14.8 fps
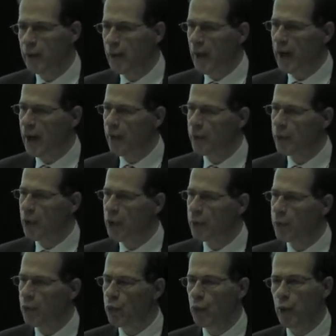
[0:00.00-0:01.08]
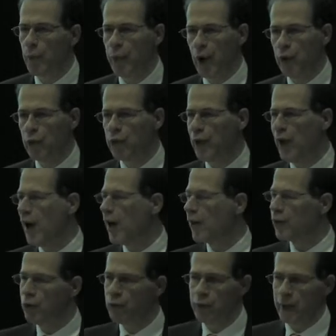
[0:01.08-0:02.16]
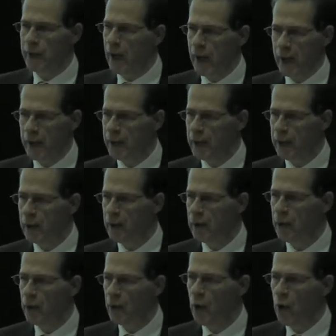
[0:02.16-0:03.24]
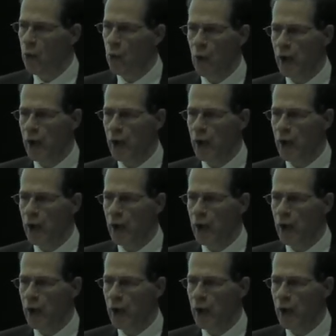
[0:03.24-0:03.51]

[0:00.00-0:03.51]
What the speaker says: that people were both other-regarding,